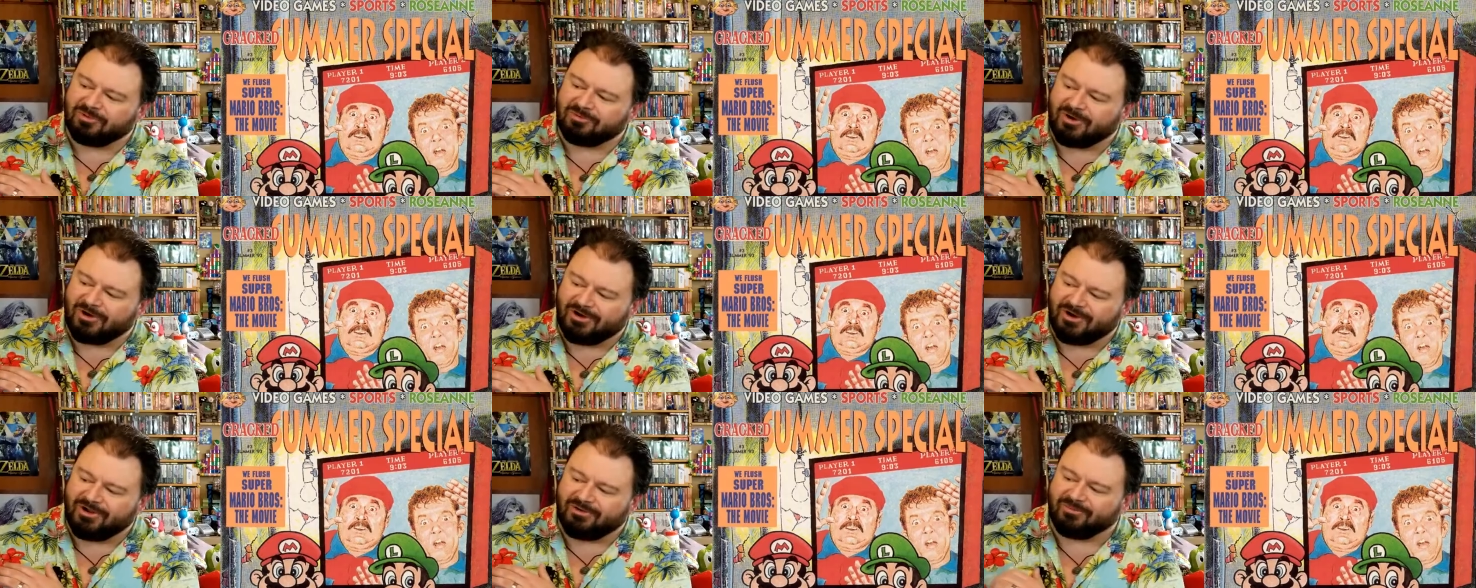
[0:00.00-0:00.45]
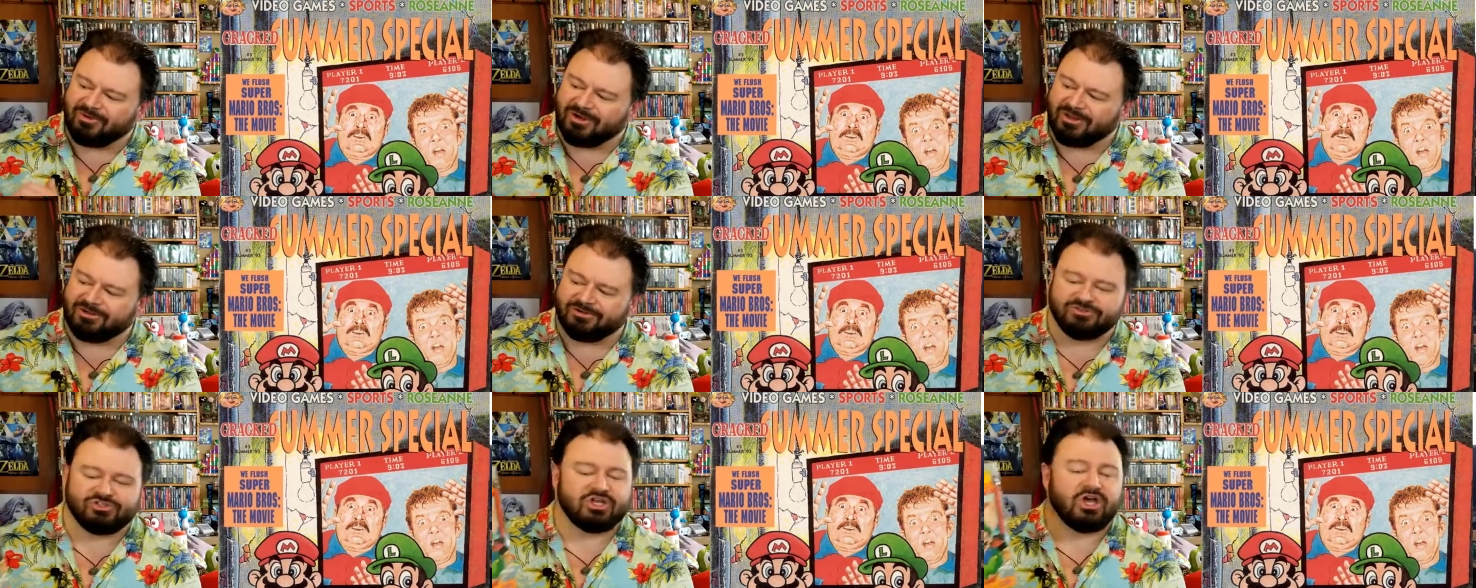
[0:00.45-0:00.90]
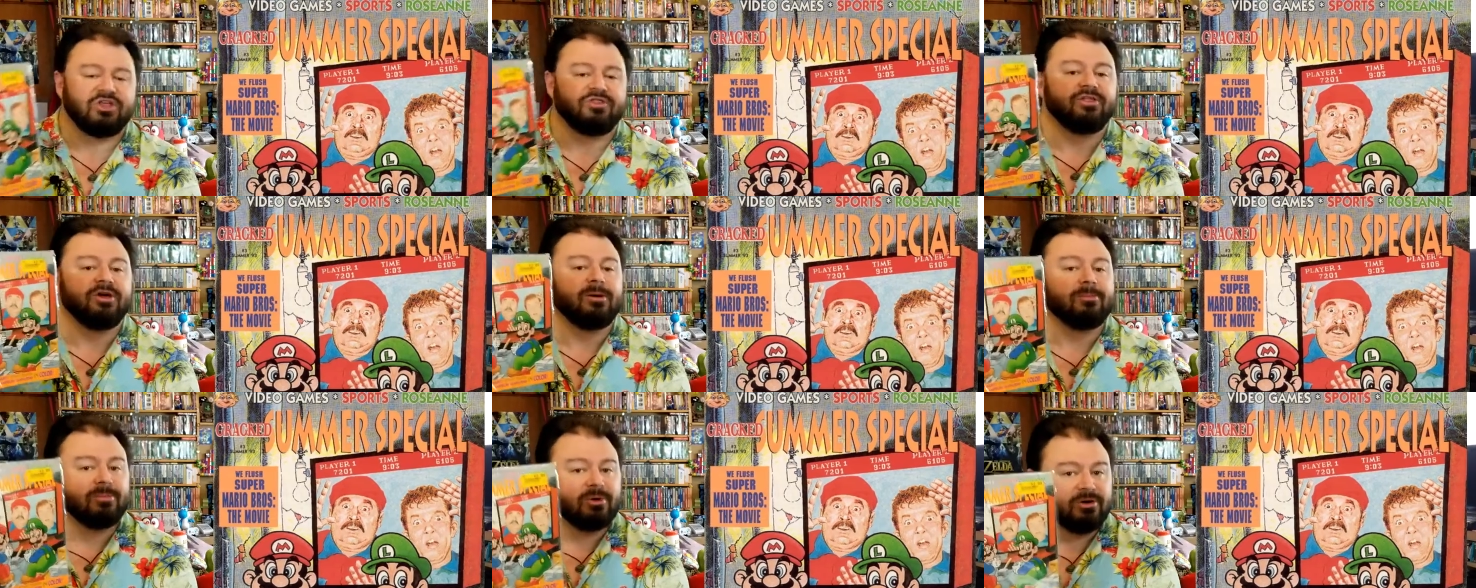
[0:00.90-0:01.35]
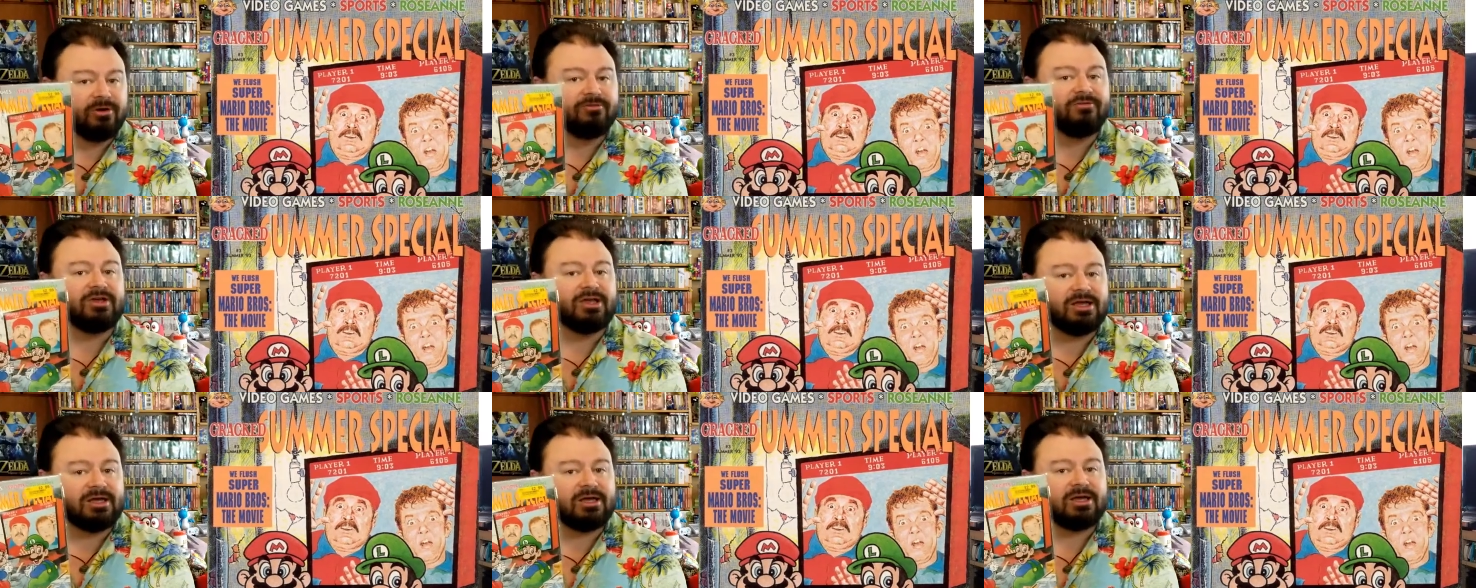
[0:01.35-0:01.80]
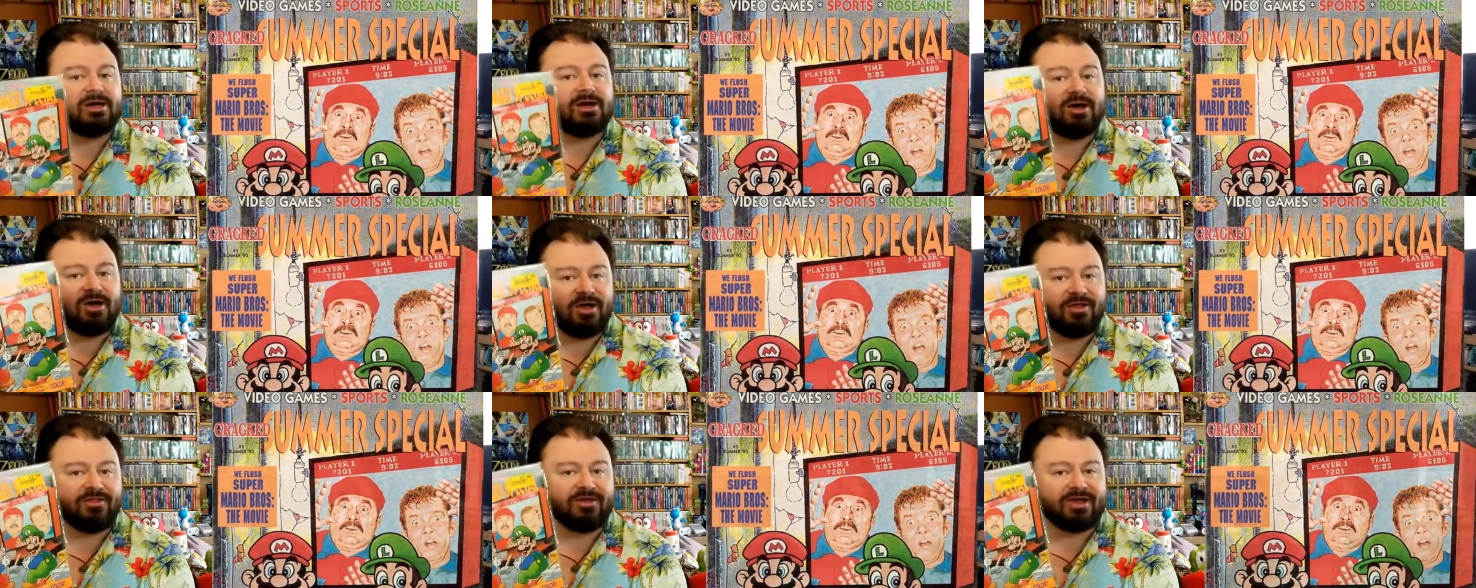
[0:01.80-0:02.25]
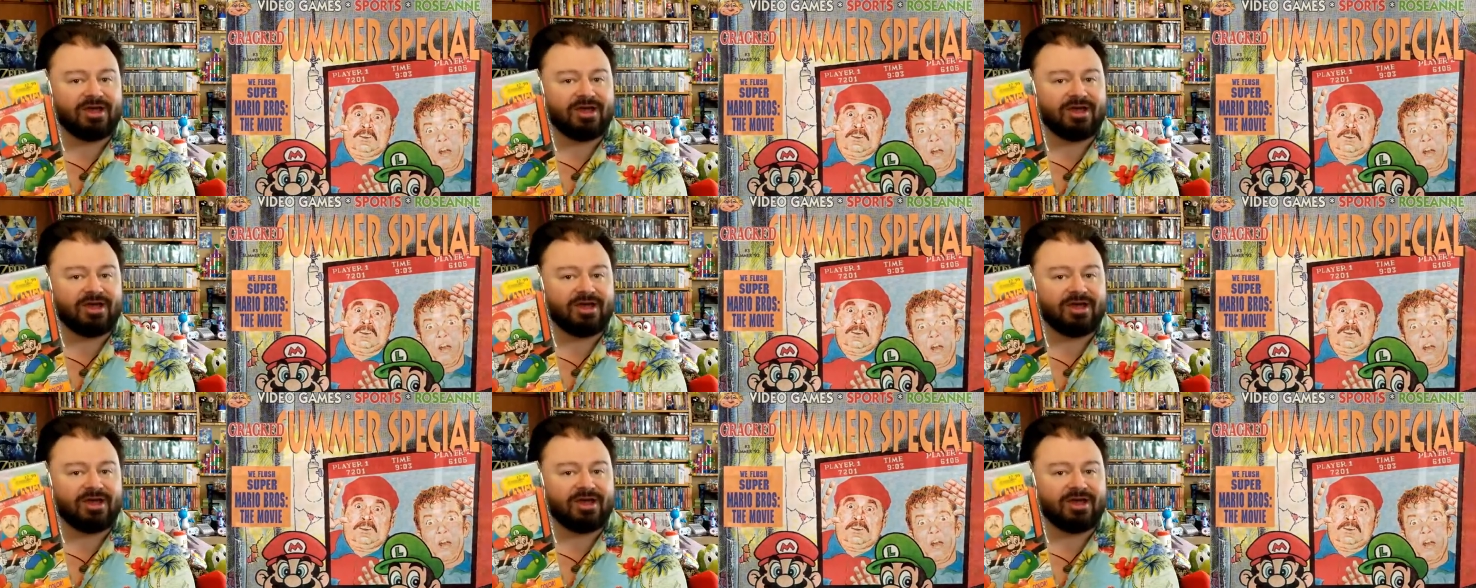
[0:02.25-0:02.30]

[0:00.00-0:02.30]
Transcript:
Speaker 1: Mario Brothers, the movie, on the